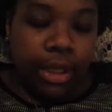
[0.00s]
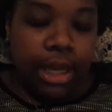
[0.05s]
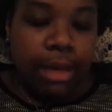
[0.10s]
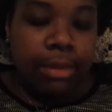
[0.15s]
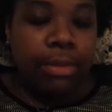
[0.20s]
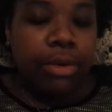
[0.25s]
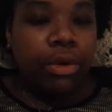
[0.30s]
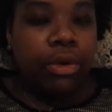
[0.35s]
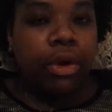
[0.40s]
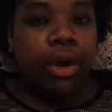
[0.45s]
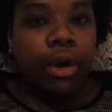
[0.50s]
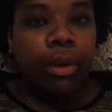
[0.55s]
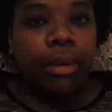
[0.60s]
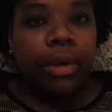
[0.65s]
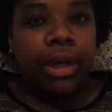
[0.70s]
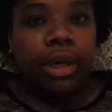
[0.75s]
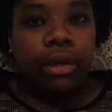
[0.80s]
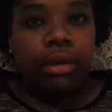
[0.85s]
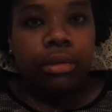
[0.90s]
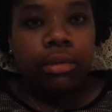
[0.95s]
keep you
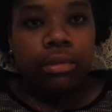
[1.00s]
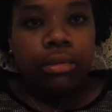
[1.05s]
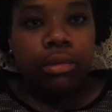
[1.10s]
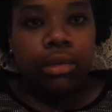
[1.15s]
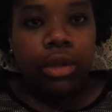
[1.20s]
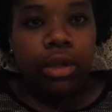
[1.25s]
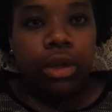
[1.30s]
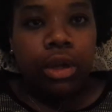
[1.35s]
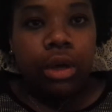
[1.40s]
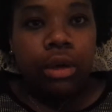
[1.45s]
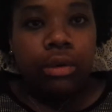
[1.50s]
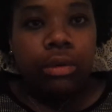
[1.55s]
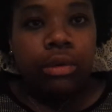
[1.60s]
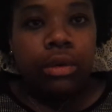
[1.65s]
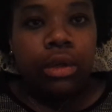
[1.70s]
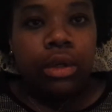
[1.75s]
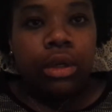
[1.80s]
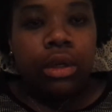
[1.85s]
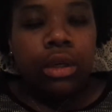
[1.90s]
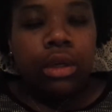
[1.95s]
going, you know?
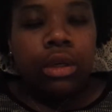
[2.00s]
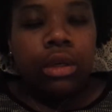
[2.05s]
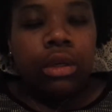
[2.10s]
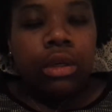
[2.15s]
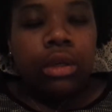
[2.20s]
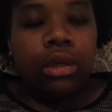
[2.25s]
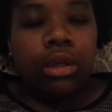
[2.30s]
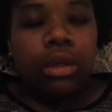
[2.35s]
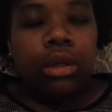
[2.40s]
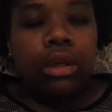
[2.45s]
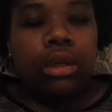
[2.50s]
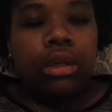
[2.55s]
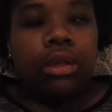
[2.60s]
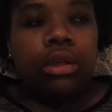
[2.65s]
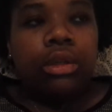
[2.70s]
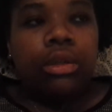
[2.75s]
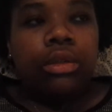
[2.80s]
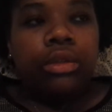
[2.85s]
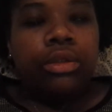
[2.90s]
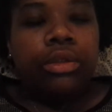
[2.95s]

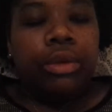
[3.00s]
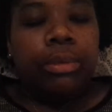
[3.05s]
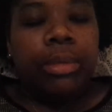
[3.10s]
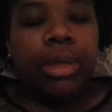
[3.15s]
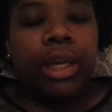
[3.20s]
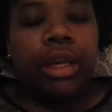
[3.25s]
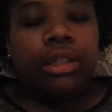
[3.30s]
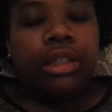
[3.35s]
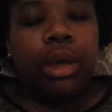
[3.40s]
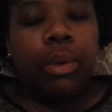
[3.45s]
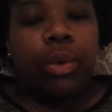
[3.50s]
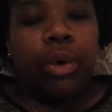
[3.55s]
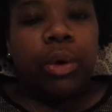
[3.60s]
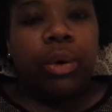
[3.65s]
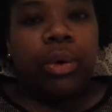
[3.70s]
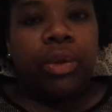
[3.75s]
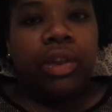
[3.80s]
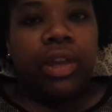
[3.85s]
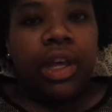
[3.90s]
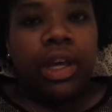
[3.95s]
So because I
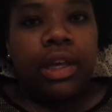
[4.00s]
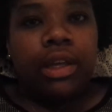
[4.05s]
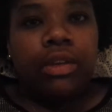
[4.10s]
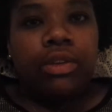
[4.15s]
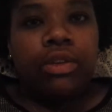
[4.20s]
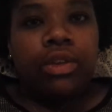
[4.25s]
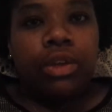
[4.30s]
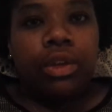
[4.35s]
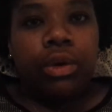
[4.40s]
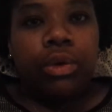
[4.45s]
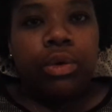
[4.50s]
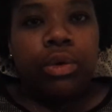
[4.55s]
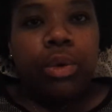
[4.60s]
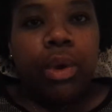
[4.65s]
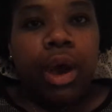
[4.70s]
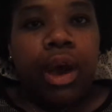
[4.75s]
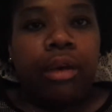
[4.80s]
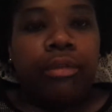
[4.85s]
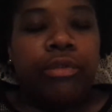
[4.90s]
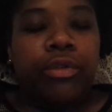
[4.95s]
work with kids, you know,
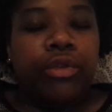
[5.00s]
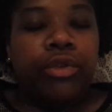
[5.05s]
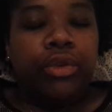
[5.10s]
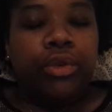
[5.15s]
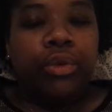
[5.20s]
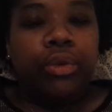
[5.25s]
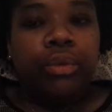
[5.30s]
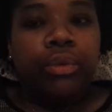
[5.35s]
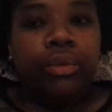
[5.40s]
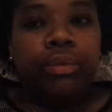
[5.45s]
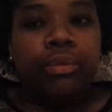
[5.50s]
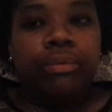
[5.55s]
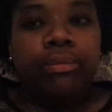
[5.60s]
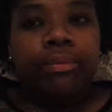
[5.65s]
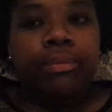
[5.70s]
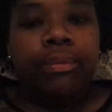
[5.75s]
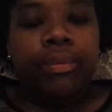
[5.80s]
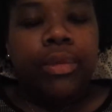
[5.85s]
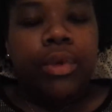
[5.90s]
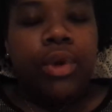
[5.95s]
you have
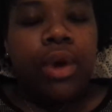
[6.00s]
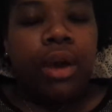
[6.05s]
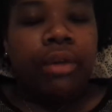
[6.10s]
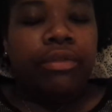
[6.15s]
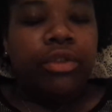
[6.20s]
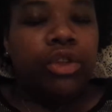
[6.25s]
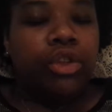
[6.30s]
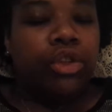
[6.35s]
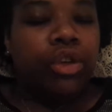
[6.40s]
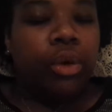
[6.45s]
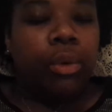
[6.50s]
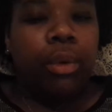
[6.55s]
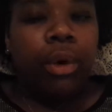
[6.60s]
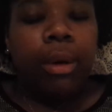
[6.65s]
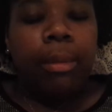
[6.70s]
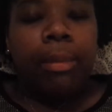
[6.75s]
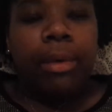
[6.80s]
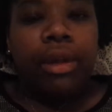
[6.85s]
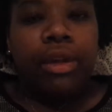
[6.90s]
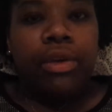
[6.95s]
to show
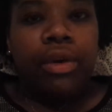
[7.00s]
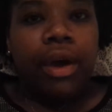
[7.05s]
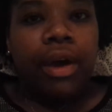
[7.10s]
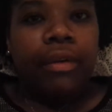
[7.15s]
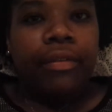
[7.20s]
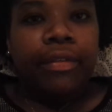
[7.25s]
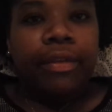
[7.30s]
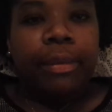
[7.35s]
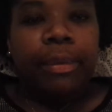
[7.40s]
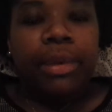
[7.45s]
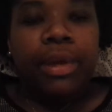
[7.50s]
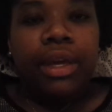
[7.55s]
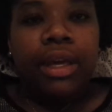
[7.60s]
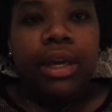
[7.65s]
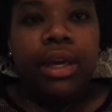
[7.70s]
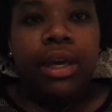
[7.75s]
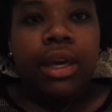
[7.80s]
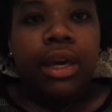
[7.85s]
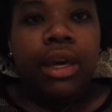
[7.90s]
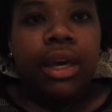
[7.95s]
up and you have to
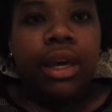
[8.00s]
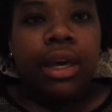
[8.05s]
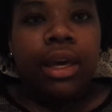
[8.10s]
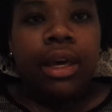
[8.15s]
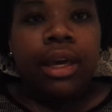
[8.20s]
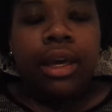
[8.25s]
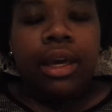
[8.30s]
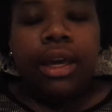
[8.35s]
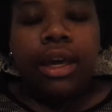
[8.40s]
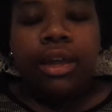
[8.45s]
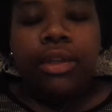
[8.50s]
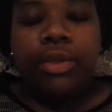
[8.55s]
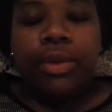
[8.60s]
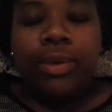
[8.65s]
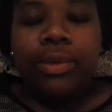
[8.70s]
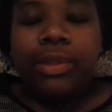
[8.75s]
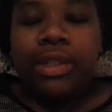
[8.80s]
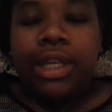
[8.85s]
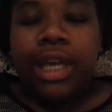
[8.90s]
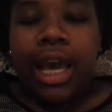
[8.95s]
be
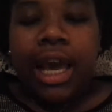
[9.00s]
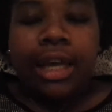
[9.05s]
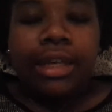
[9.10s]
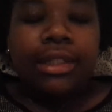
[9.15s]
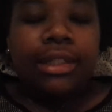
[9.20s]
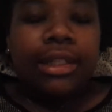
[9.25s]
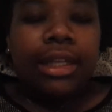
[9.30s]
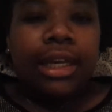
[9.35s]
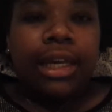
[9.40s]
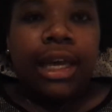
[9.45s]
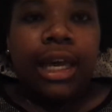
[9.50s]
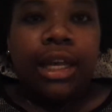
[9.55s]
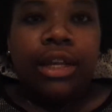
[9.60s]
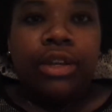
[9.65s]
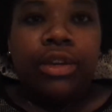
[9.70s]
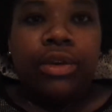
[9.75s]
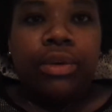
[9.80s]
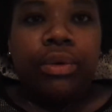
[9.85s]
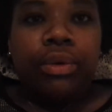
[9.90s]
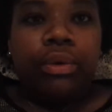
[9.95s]
enthusiastic
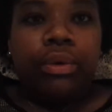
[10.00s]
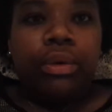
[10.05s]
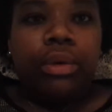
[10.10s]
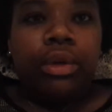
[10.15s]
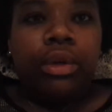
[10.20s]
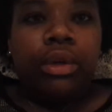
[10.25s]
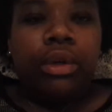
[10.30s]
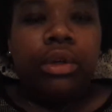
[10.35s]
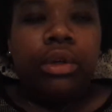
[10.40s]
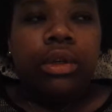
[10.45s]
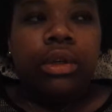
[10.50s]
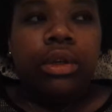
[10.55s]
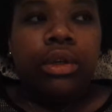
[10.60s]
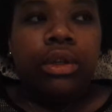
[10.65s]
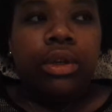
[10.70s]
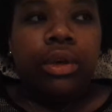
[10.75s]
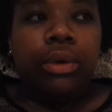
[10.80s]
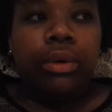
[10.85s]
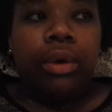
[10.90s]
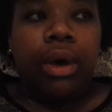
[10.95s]
and
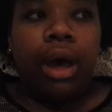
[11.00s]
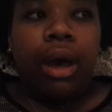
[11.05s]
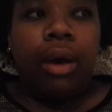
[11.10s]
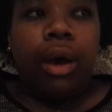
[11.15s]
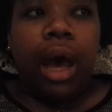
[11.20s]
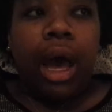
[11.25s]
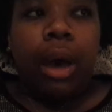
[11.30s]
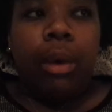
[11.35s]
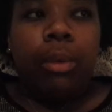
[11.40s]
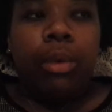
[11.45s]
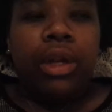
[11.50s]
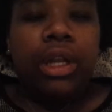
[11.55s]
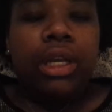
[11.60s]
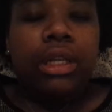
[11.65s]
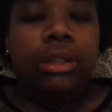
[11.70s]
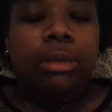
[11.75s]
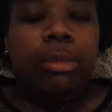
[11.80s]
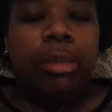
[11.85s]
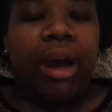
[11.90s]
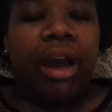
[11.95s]
I want to
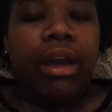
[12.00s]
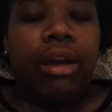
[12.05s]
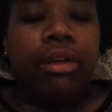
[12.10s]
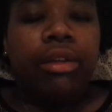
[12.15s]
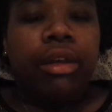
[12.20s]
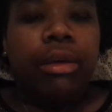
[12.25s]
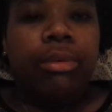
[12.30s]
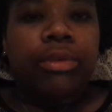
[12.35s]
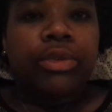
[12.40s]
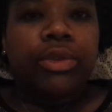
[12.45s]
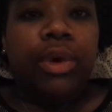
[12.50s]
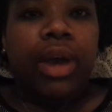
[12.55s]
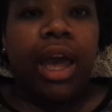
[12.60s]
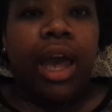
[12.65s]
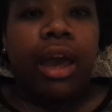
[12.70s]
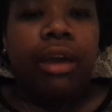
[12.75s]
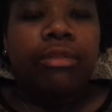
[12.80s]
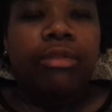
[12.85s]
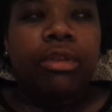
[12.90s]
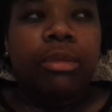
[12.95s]
inspire them. So I
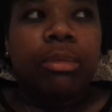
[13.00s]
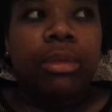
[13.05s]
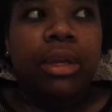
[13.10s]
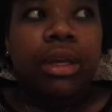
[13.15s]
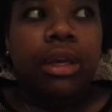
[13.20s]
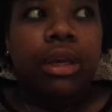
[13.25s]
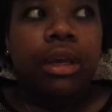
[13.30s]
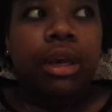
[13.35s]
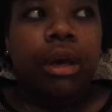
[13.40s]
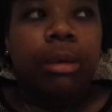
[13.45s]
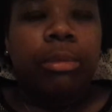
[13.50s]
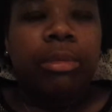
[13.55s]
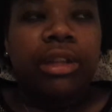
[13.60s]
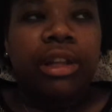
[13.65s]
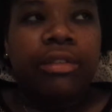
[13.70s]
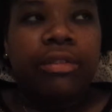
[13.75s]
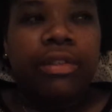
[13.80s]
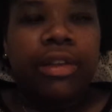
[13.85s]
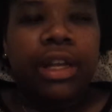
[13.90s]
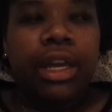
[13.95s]
have to be
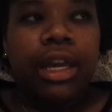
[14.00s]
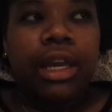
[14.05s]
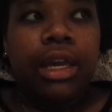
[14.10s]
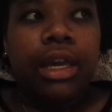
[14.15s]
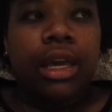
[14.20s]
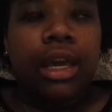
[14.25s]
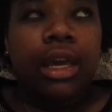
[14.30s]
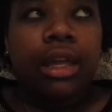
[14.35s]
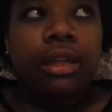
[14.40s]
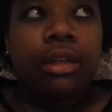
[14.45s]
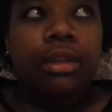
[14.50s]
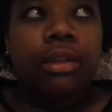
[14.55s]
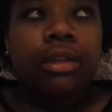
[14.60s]
uplifting